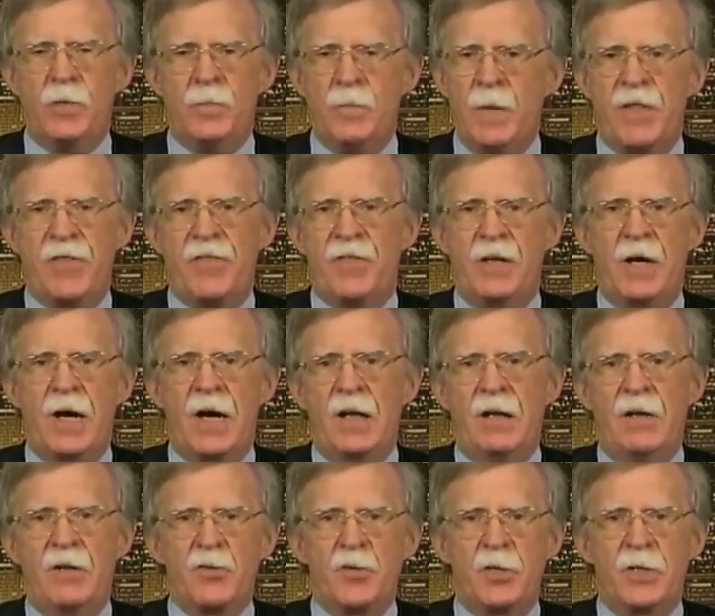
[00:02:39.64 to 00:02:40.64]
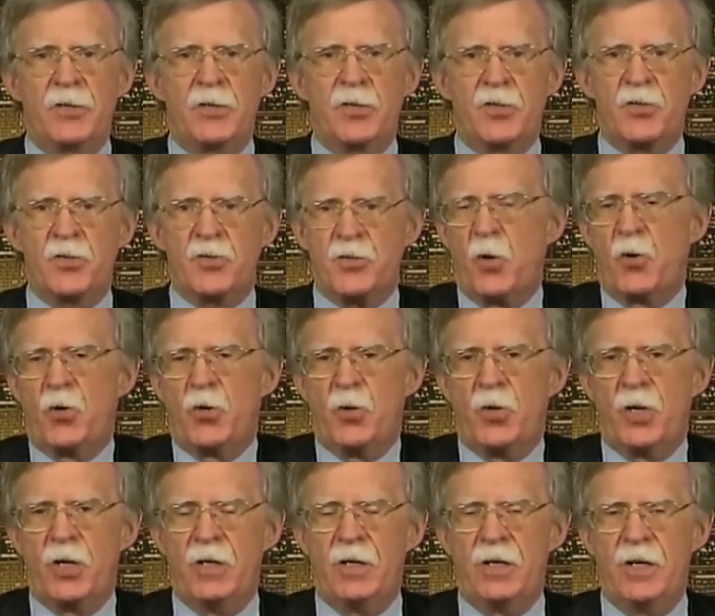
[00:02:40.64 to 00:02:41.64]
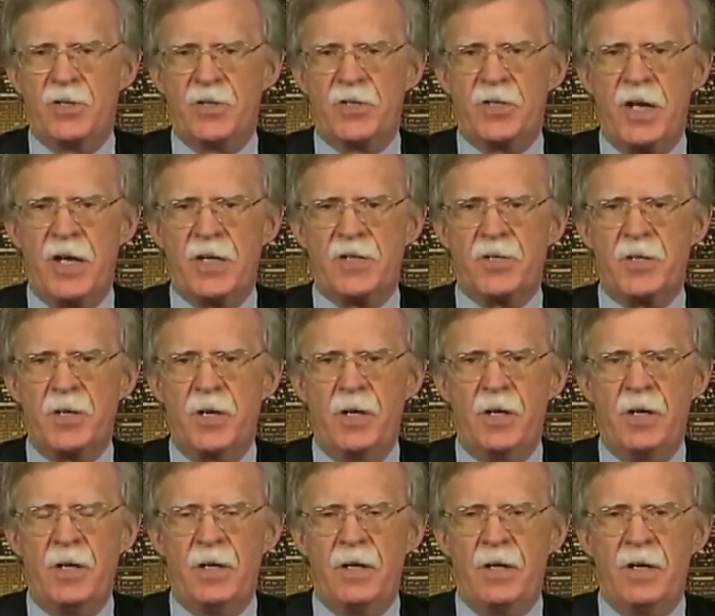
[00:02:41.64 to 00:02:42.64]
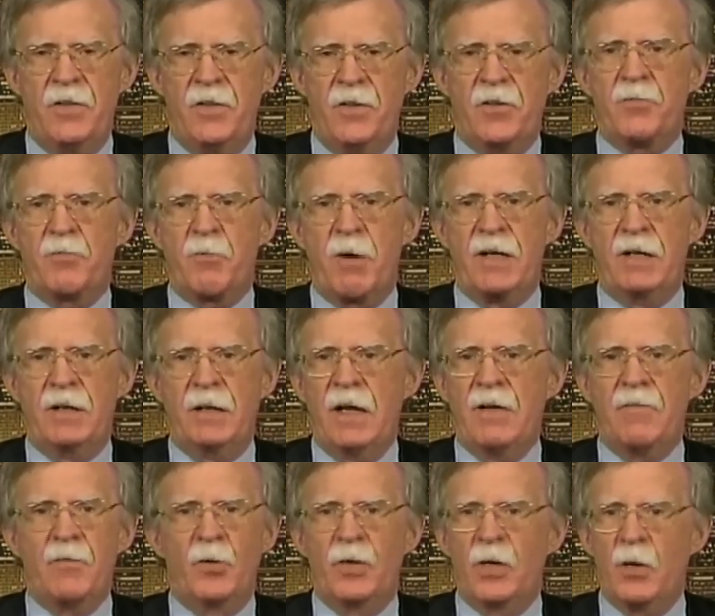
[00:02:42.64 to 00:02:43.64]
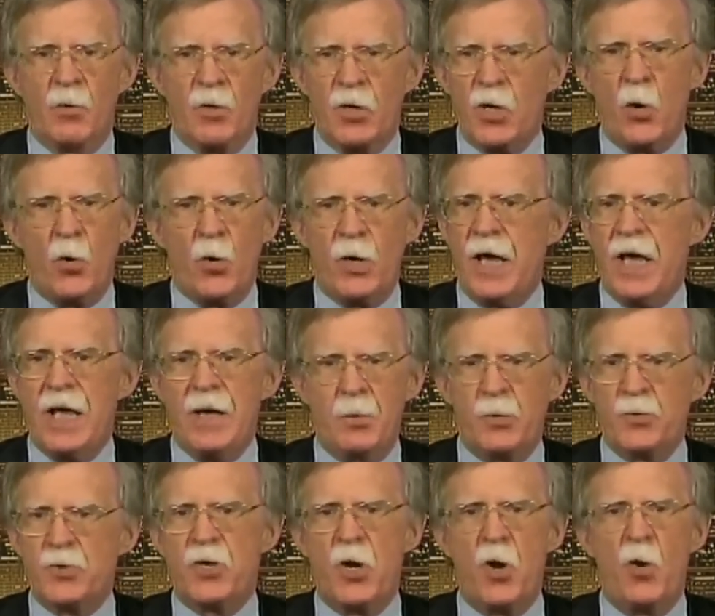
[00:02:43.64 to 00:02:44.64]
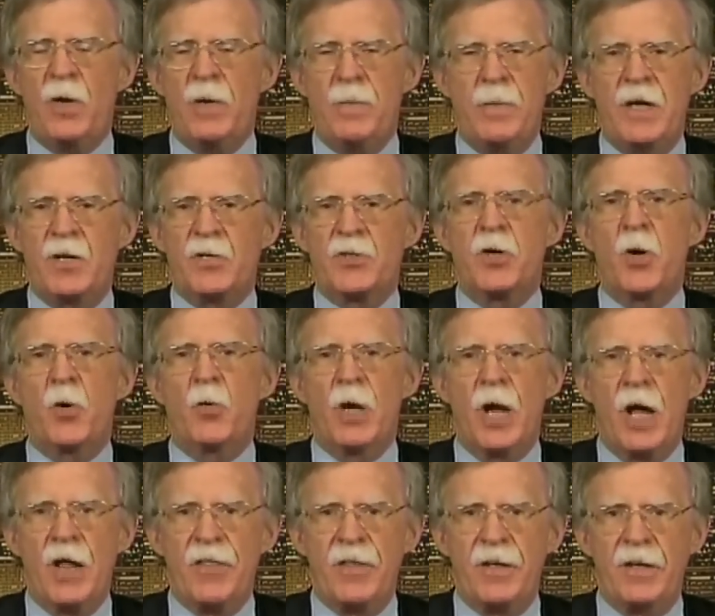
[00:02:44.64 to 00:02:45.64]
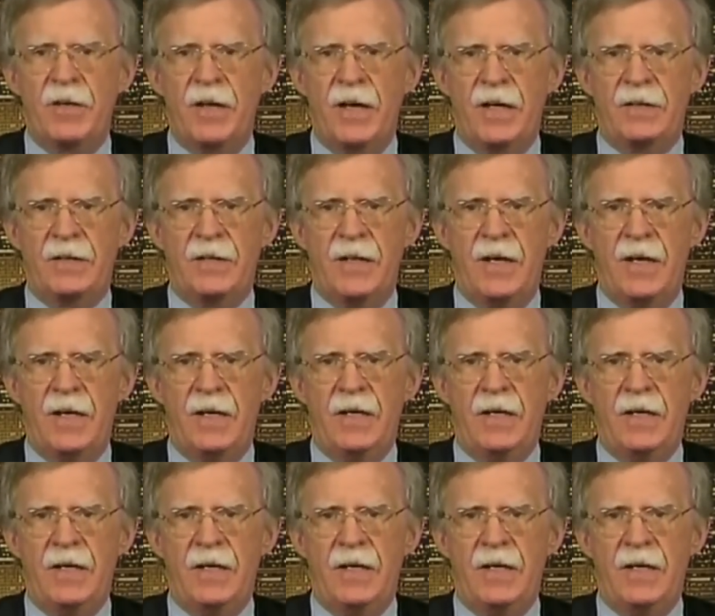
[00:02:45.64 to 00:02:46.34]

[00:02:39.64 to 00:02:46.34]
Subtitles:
methodology so you can assess the threat level. There were no cables, no emails, no nothing that day